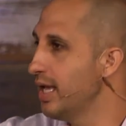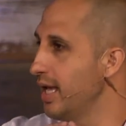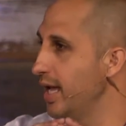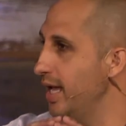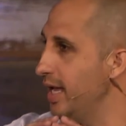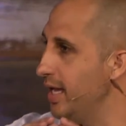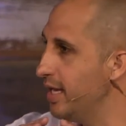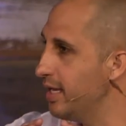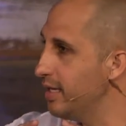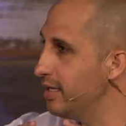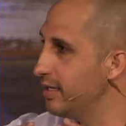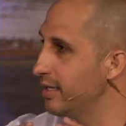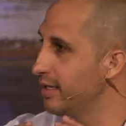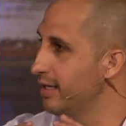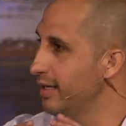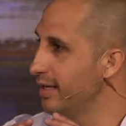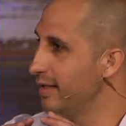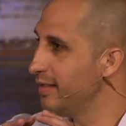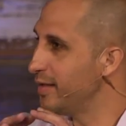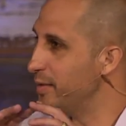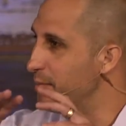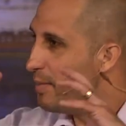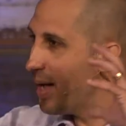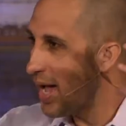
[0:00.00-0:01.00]
in
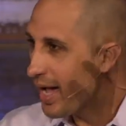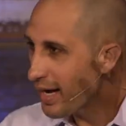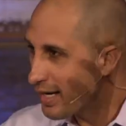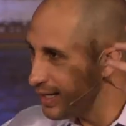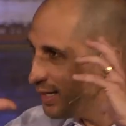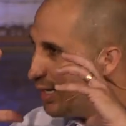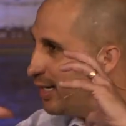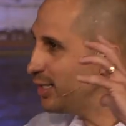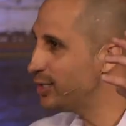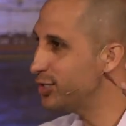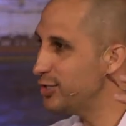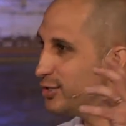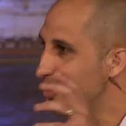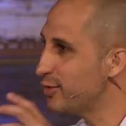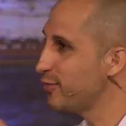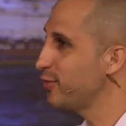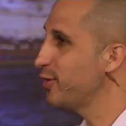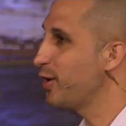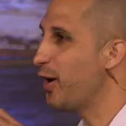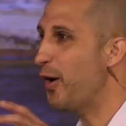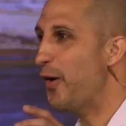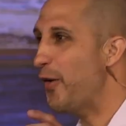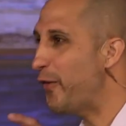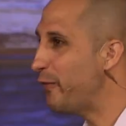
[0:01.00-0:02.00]
the machinations of
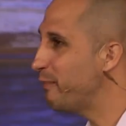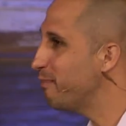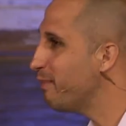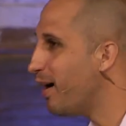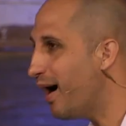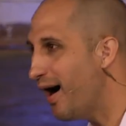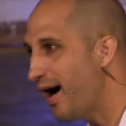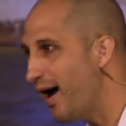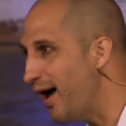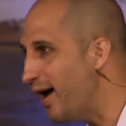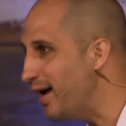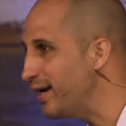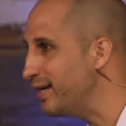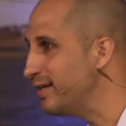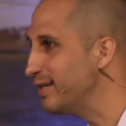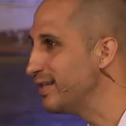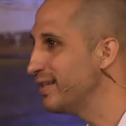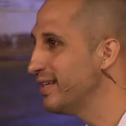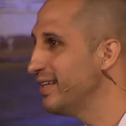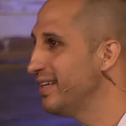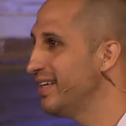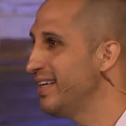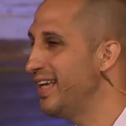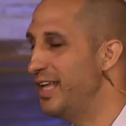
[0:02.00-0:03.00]
your own mind,
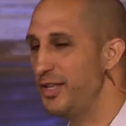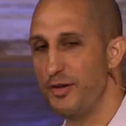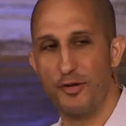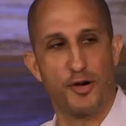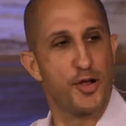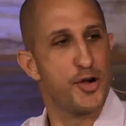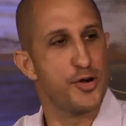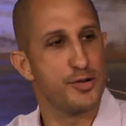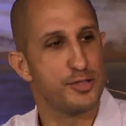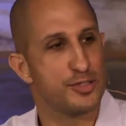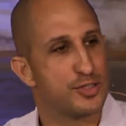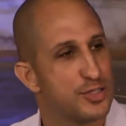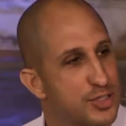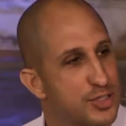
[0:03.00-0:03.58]
in your own